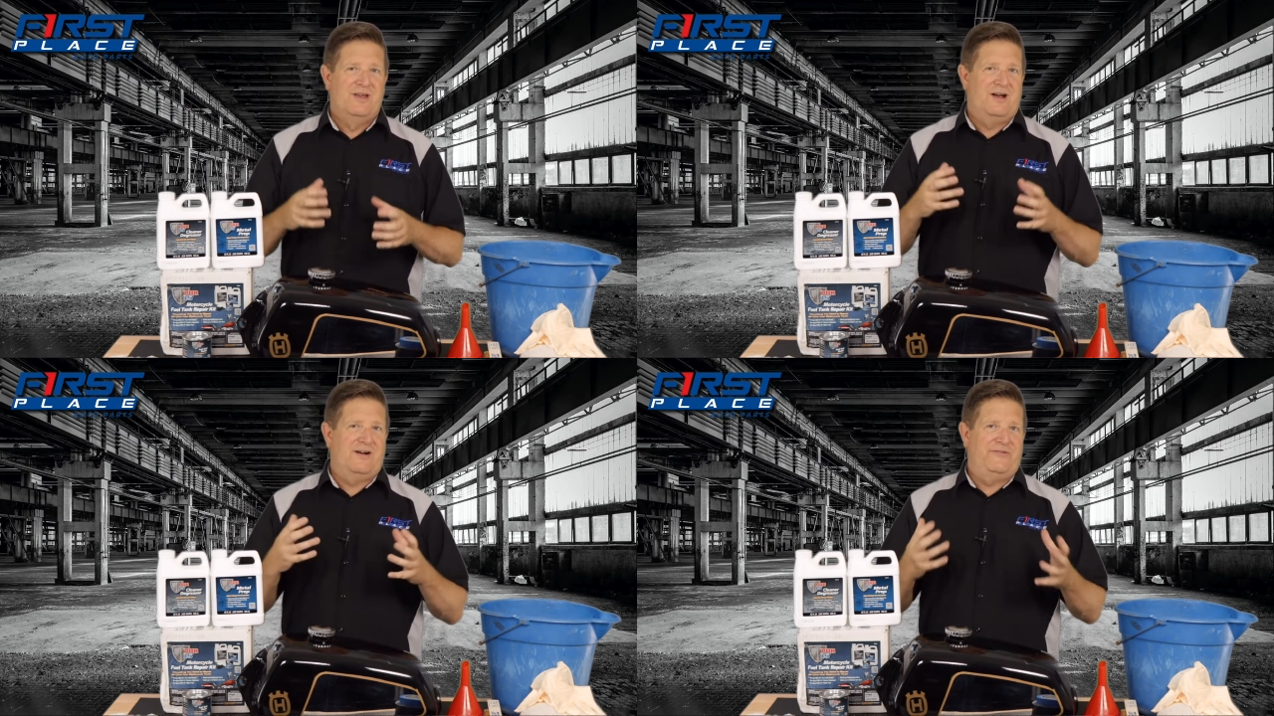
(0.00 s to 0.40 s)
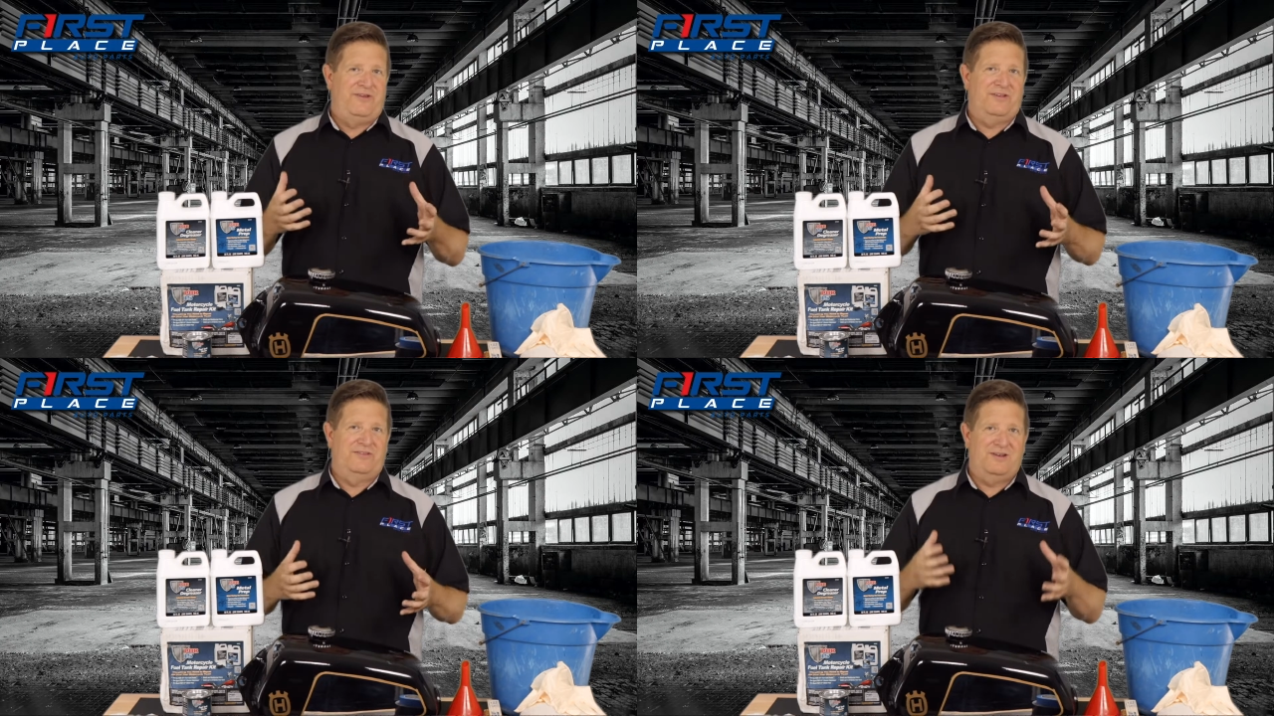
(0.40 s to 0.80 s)
of
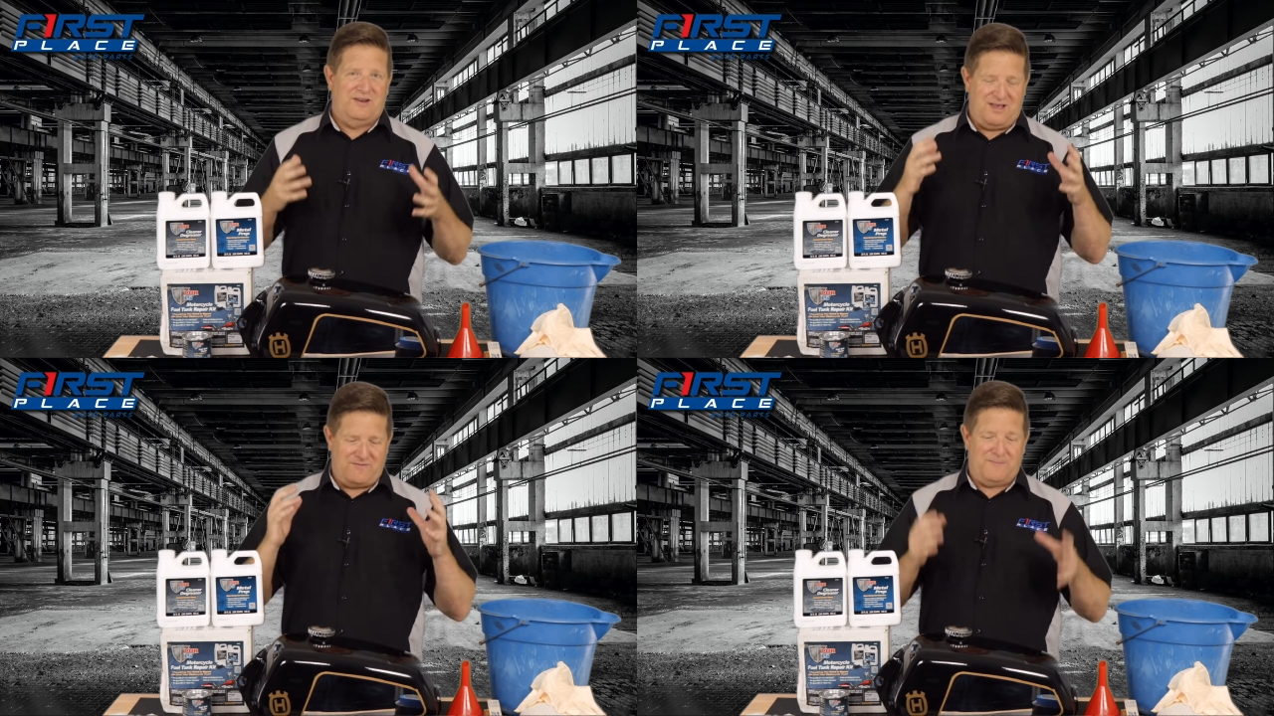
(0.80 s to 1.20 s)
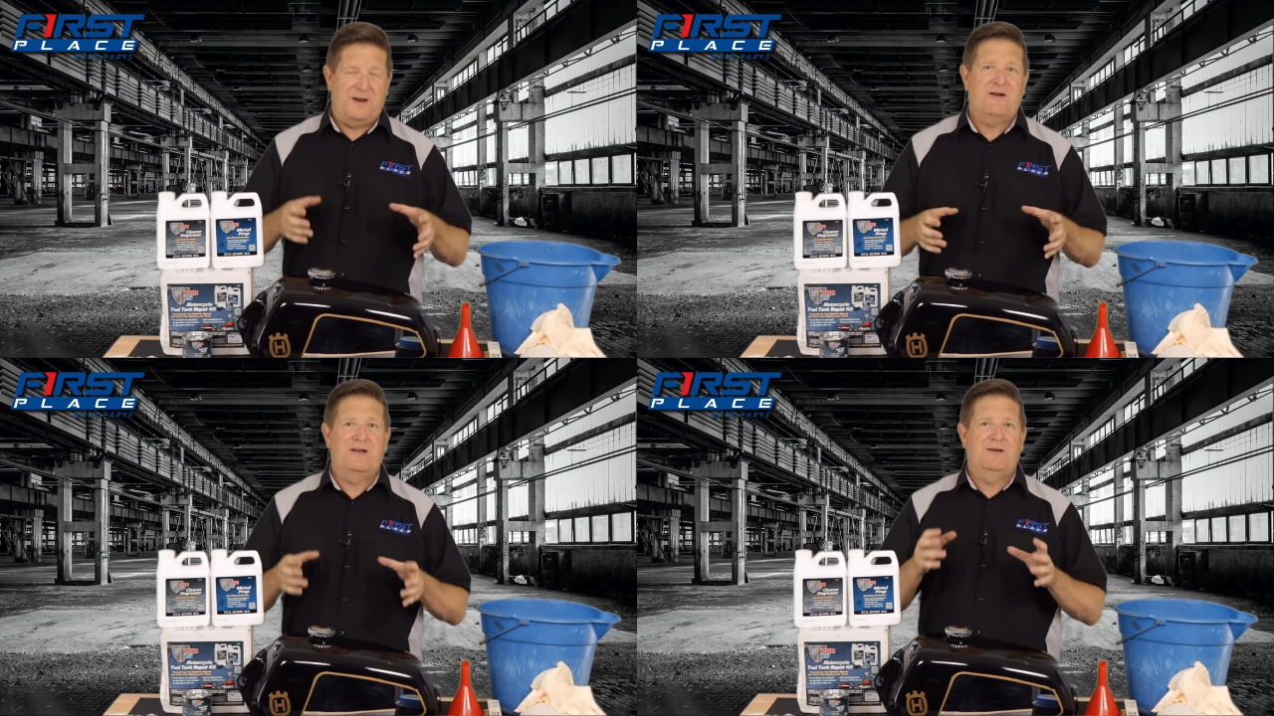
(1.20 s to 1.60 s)
fixing and
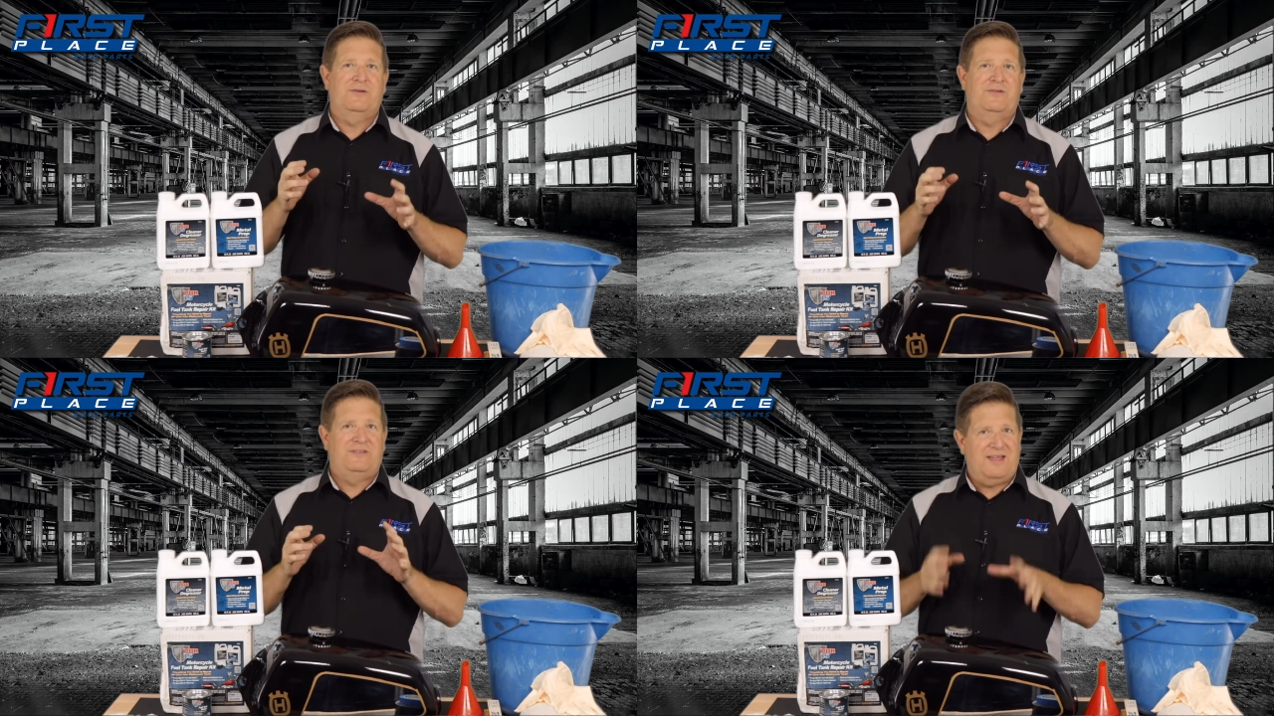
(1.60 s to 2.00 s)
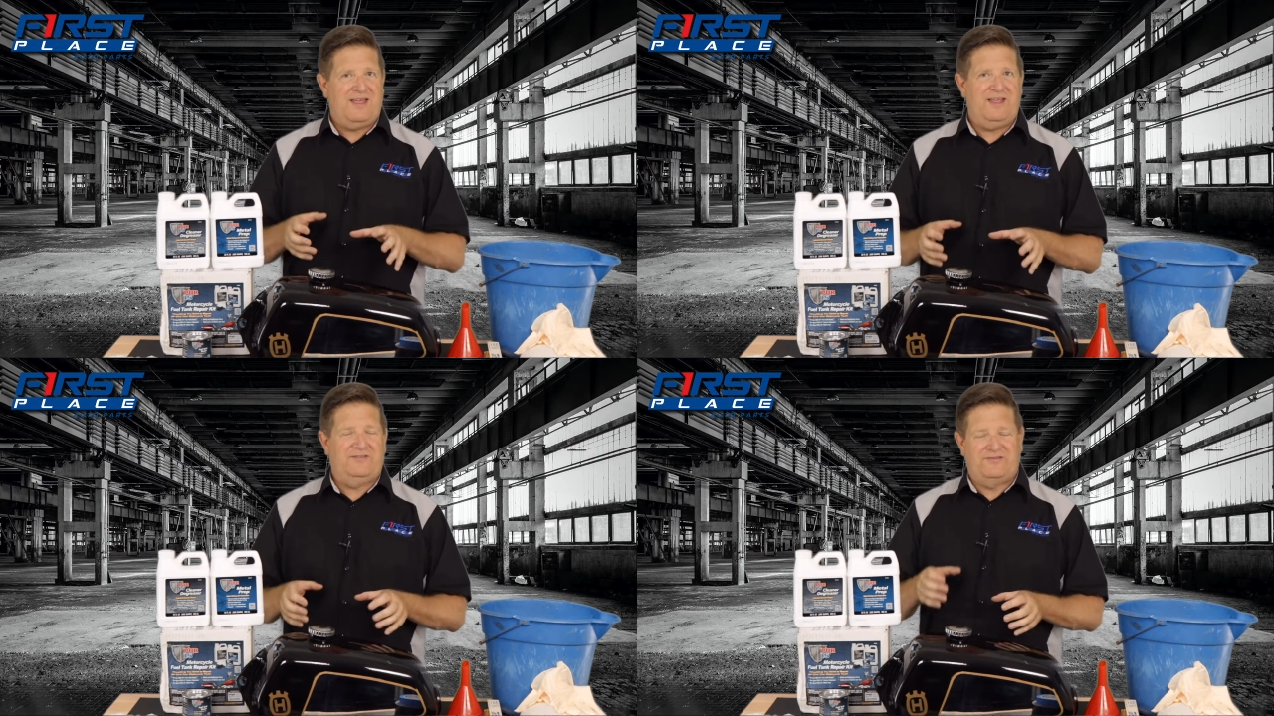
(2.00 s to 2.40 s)
repairing
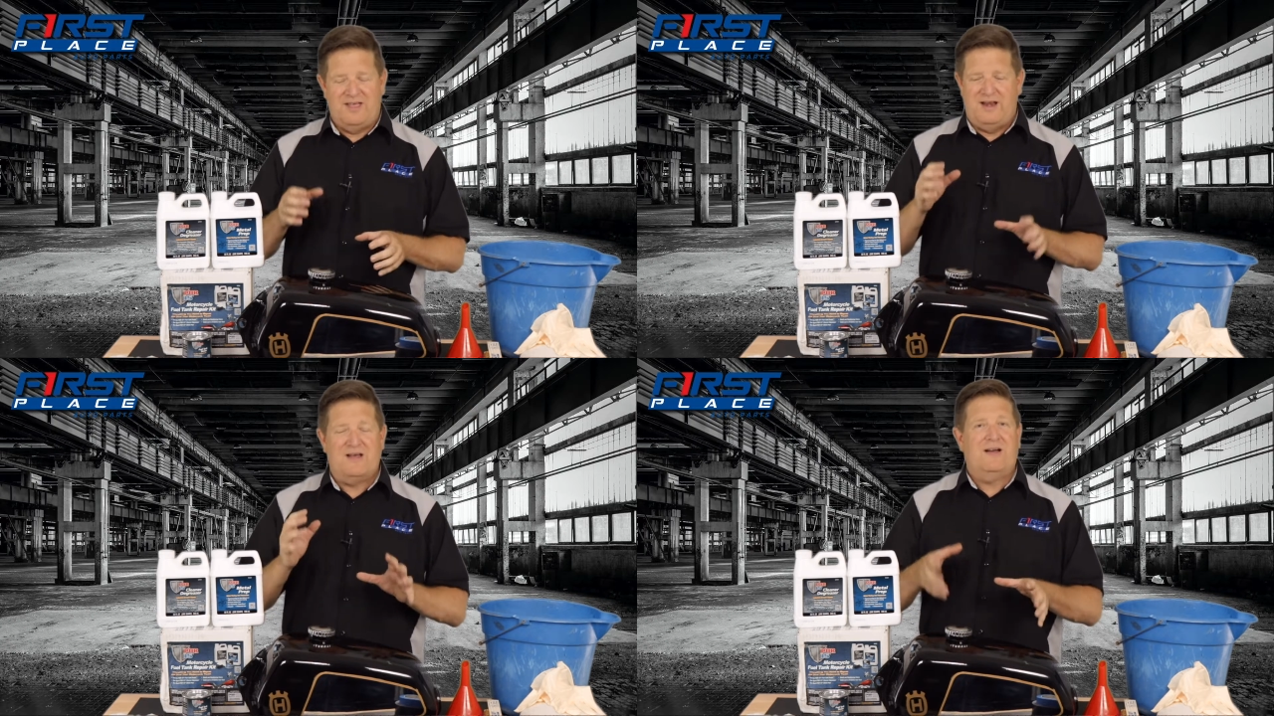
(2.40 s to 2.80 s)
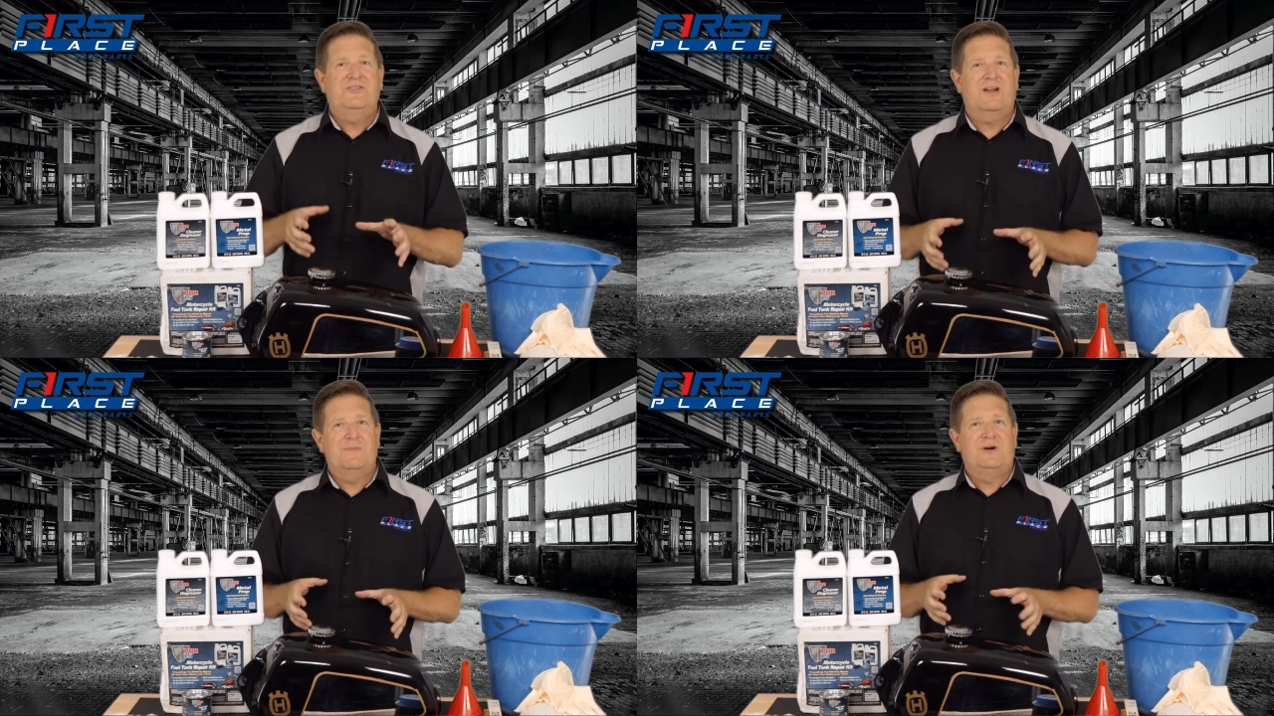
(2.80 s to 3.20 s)
tanks. Now, I've
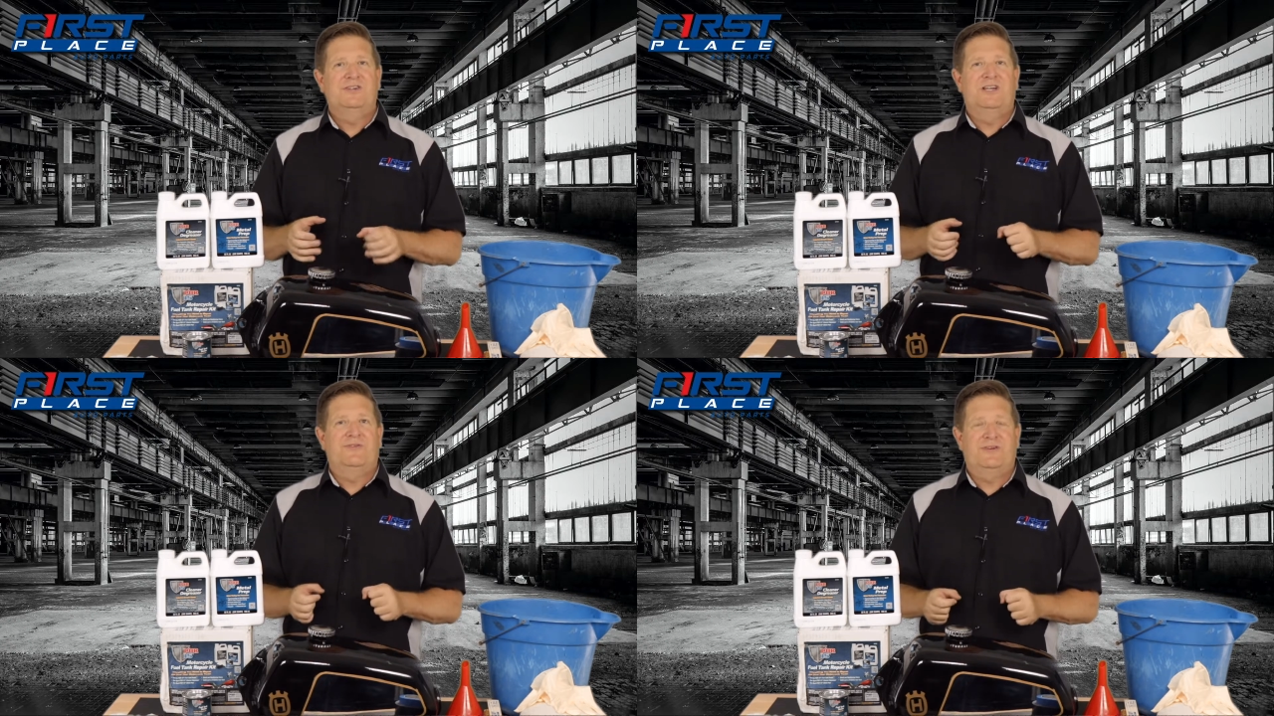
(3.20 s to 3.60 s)
done a bunch of different